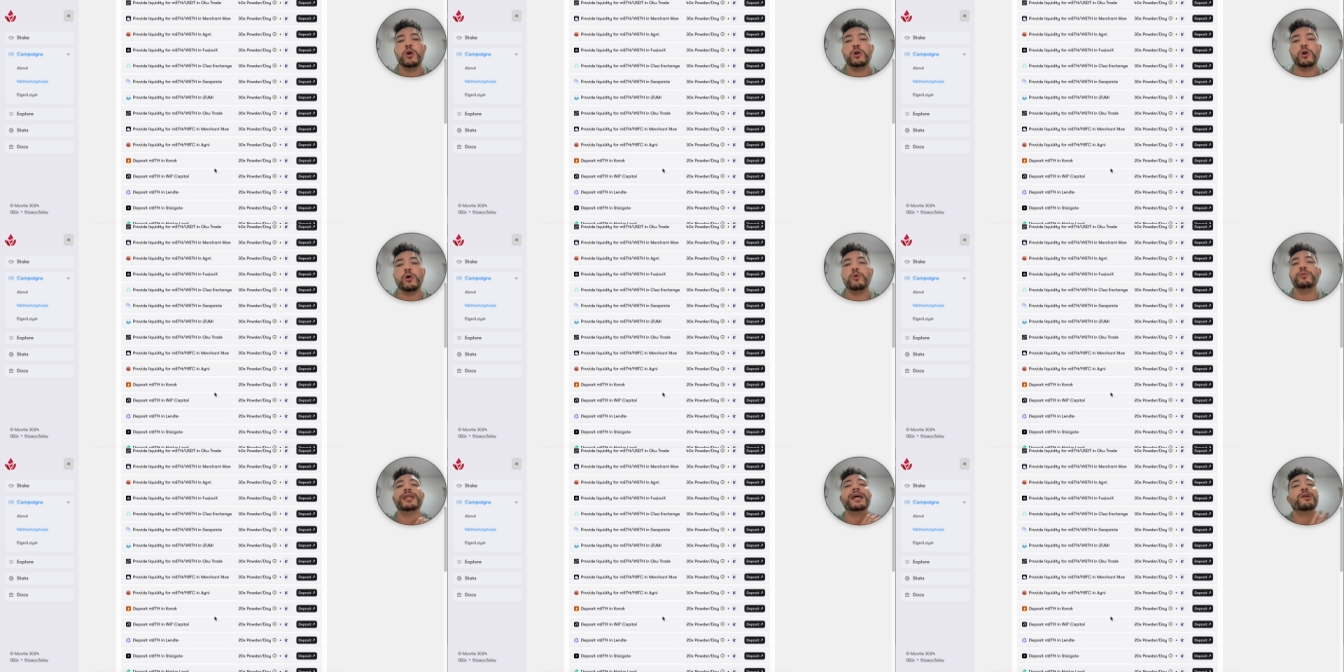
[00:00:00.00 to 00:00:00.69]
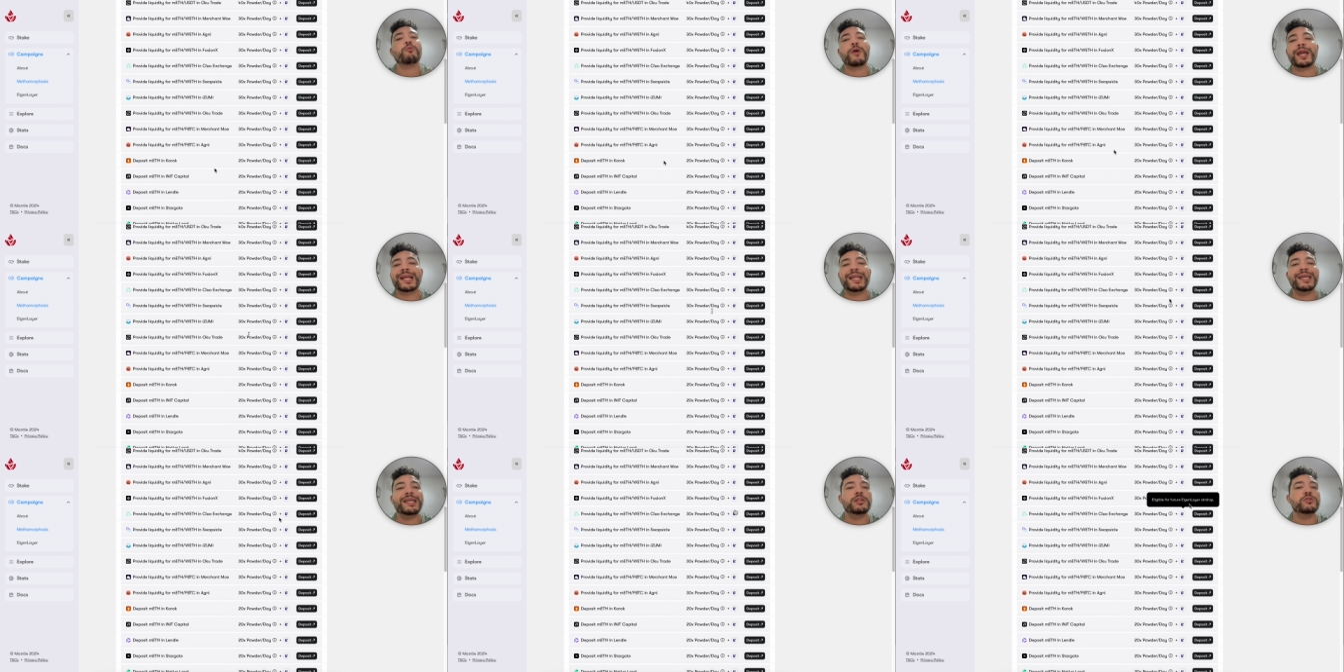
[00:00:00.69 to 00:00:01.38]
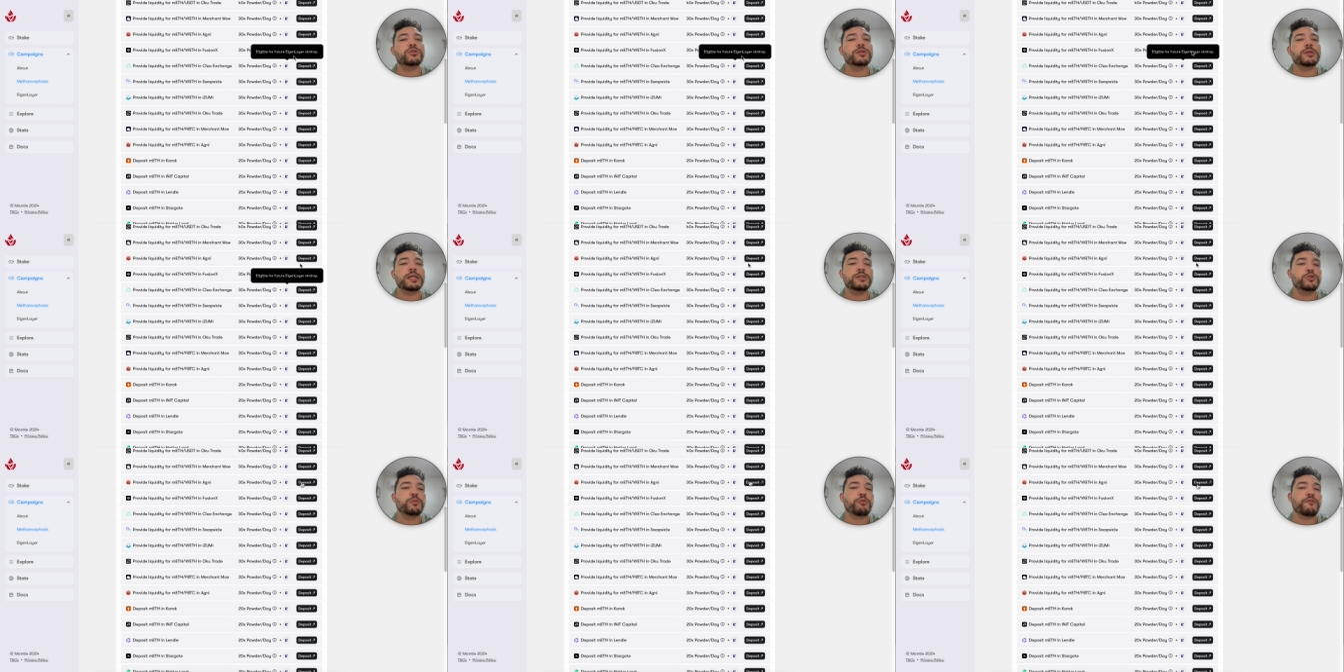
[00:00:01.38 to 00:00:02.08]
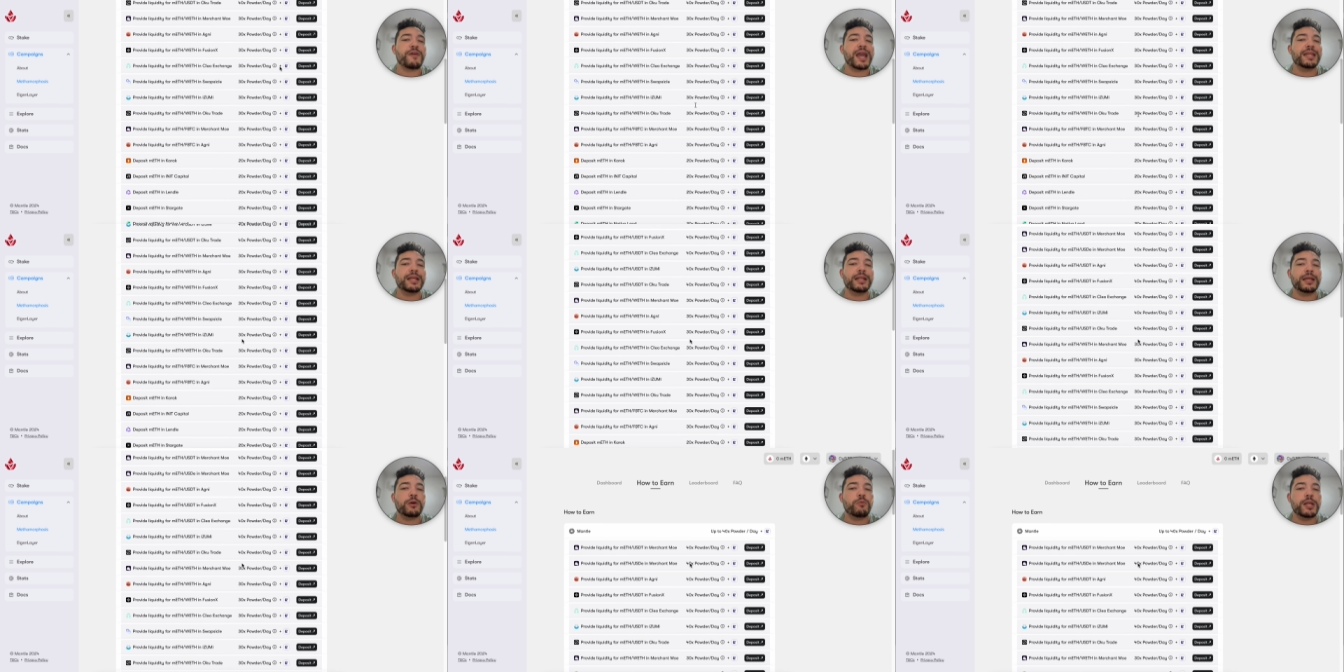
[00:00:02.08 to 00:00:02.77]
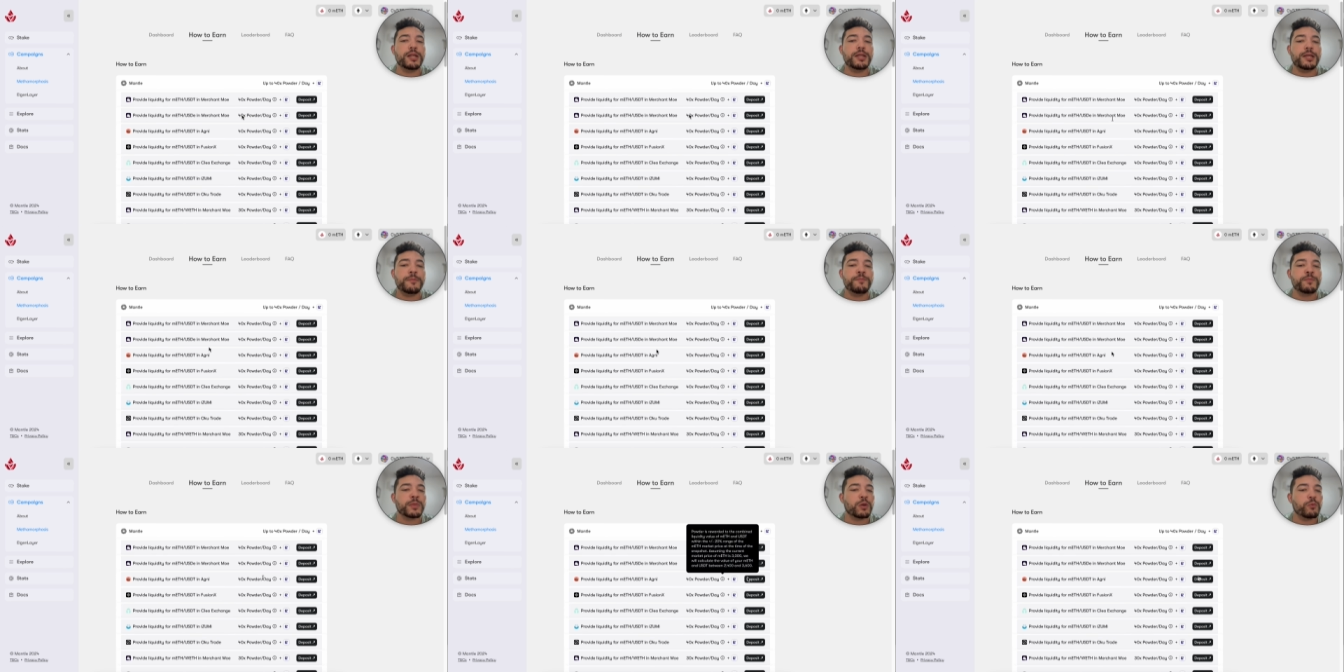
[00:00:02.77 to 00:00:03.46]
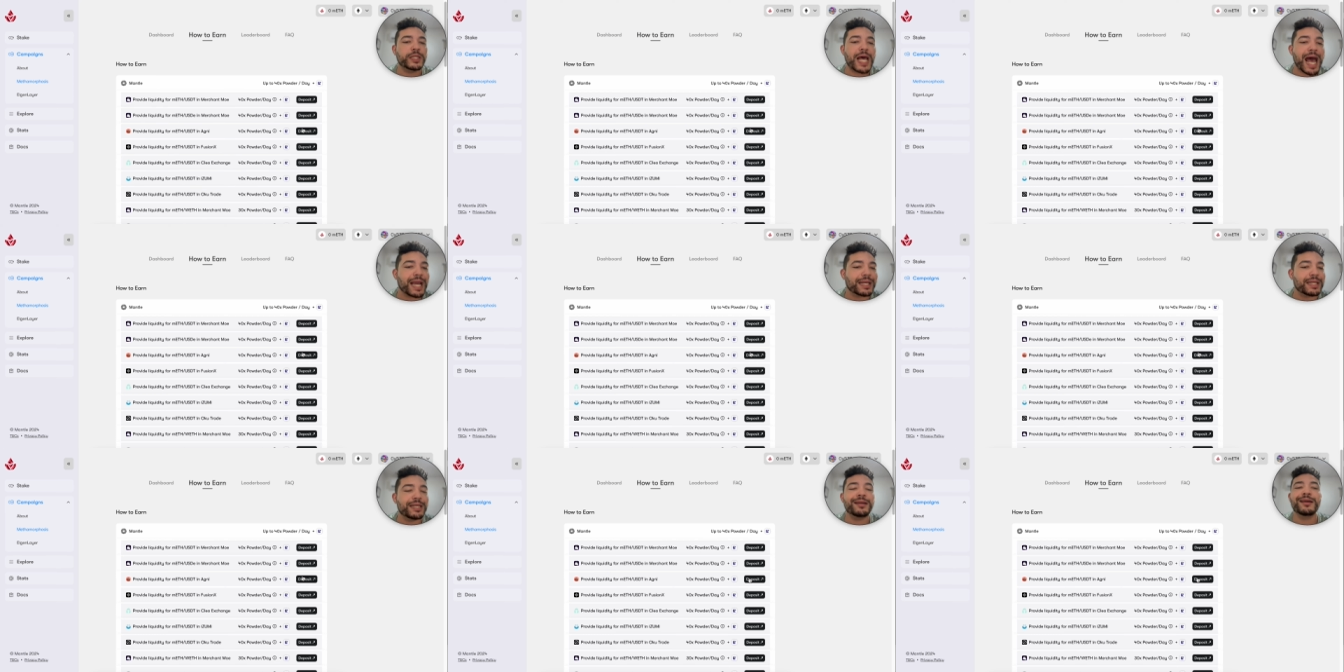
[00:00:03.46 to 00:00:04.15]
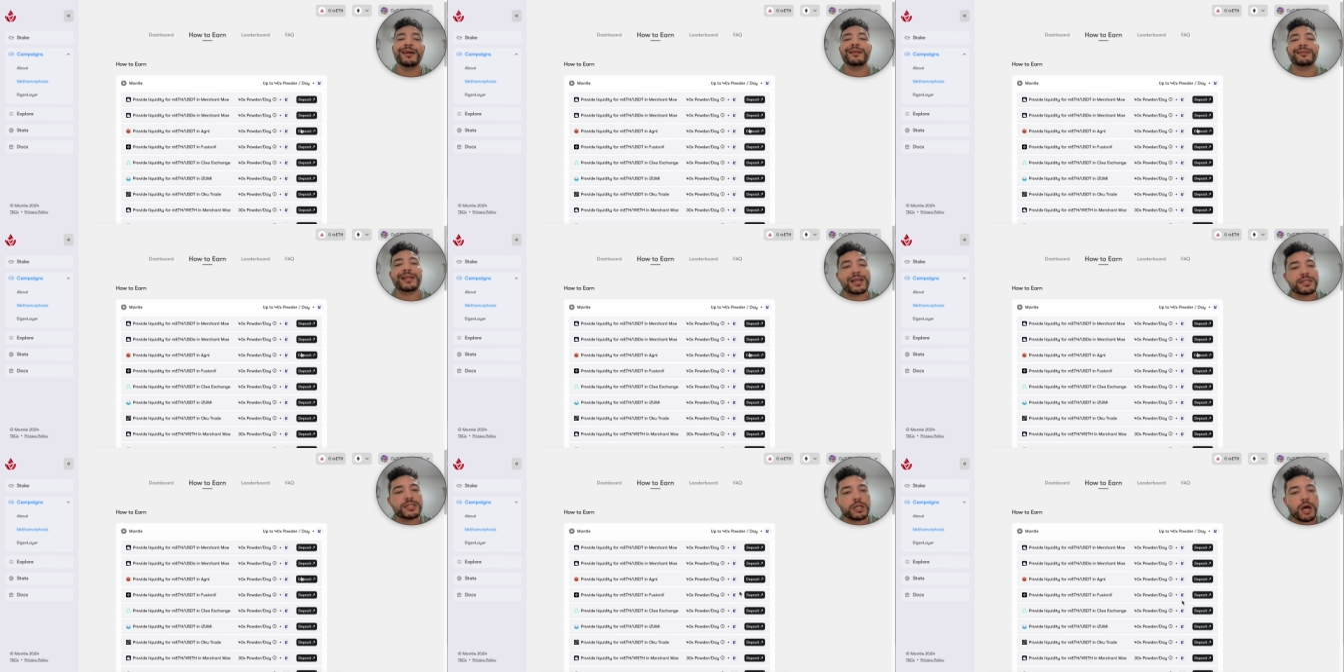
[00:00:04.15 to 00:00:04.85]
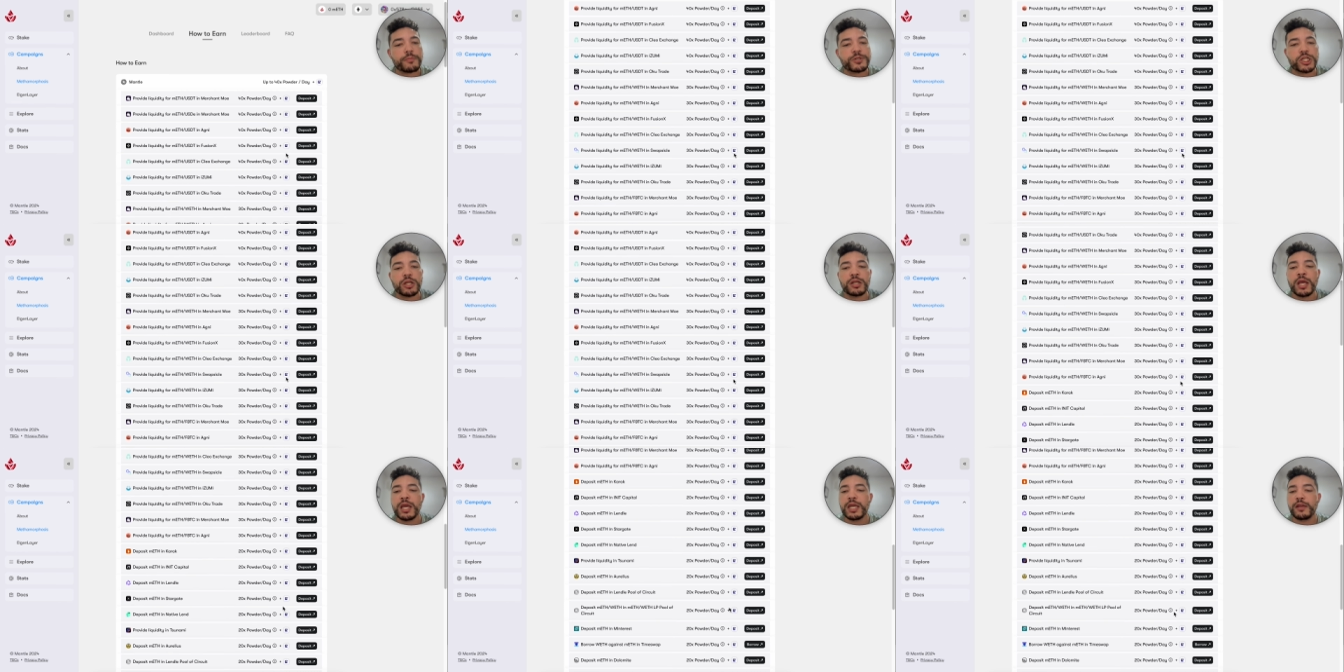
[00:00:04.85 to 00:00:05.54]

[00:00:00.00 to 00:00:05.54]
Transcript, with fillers: go directly into, into providing liquidity with Agni, that is an option.